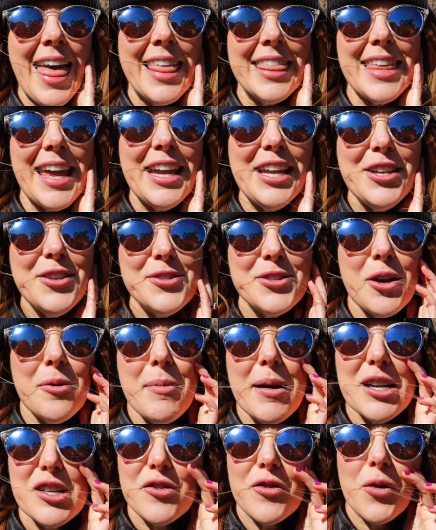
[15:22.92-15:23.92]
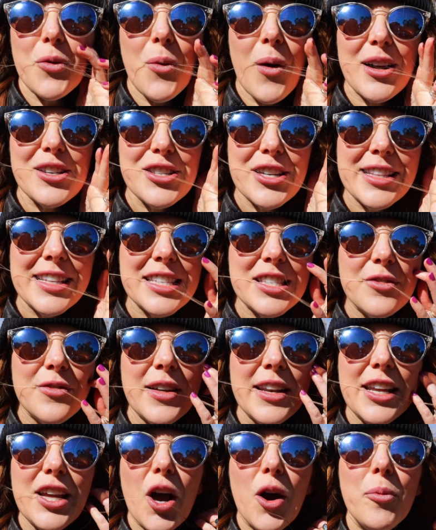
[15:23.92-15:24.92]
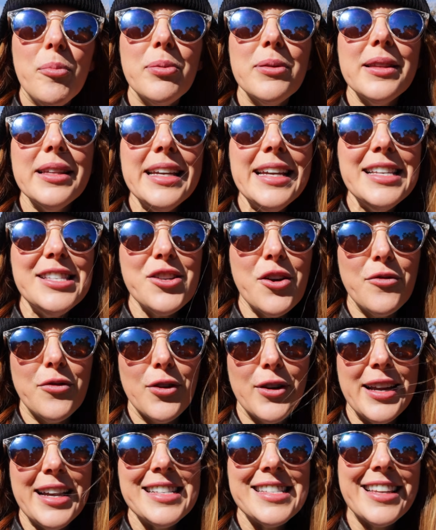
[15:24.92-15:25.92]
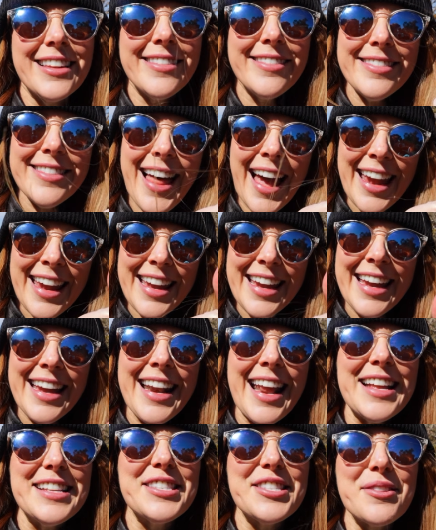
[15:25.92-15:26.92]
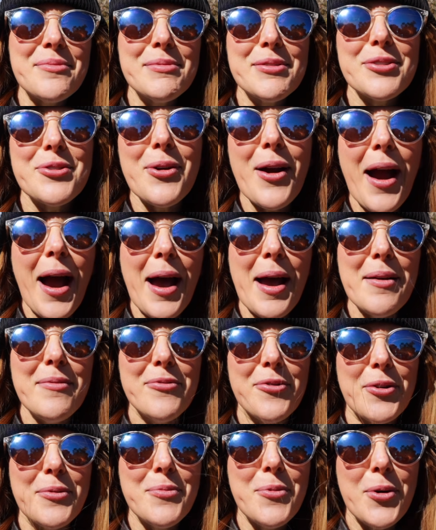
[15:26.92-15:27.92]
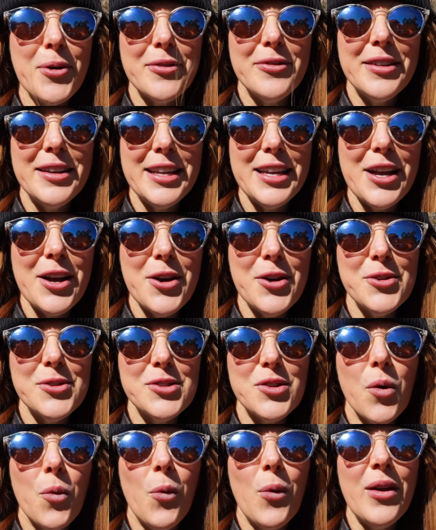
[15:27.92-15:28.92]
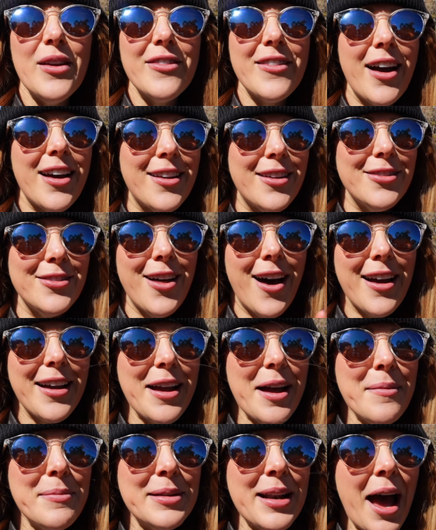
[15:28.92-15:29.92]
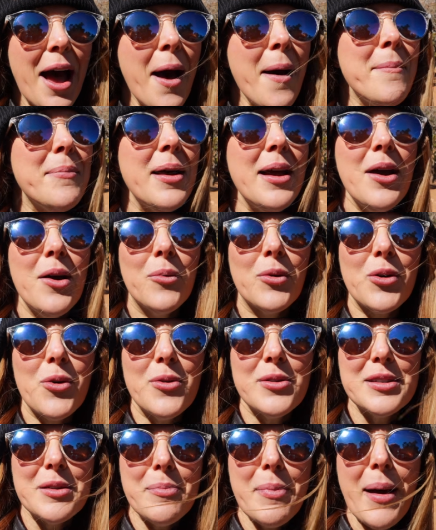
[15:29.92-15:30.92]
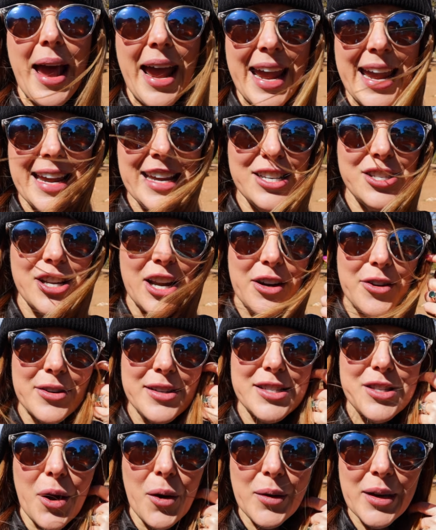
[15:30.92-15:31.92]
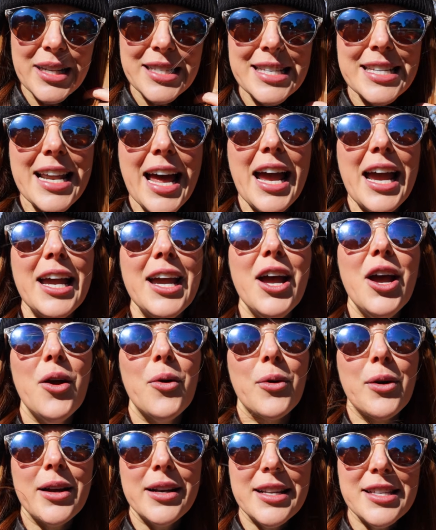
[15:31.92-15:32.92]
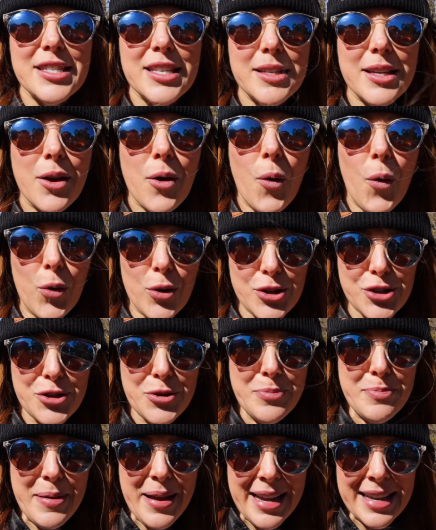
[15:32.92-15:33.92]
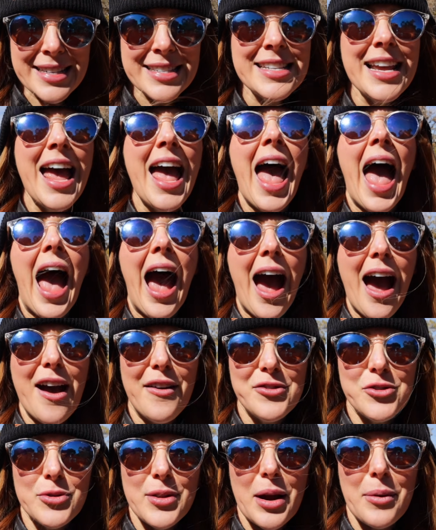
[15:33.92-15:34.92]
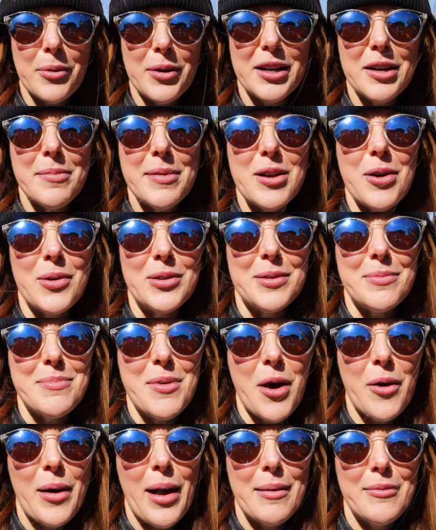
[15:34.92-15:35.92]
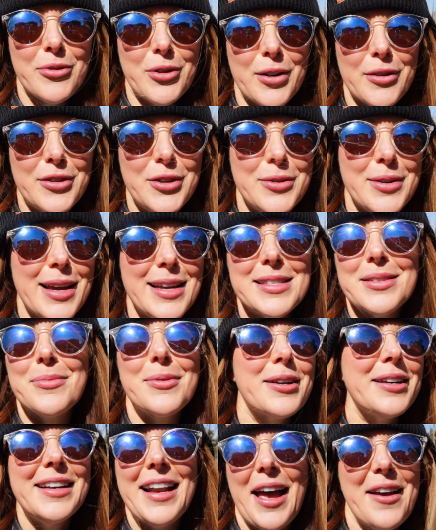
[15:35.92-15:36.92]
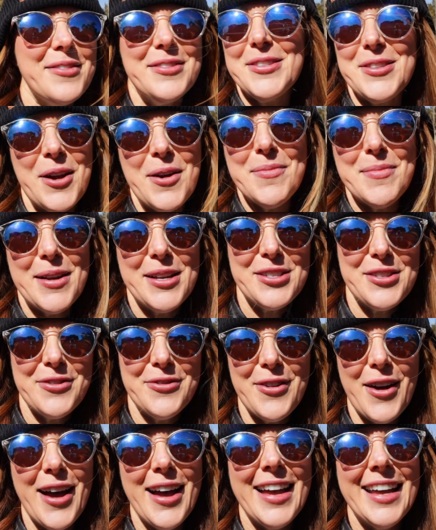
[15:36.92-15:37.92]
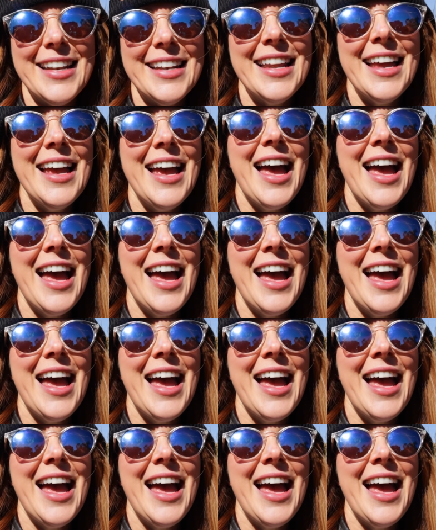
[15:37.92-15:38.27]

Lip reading: Thank you so much for watching this video. Please don't forget to like it and subscribe for more videos. We've got a lot coming up. We're going to Page, Arizona today. We're gonna see Horseshoe Bend. After that, we're gonna be going to Moab for a few days, and we're gonna have so much fun.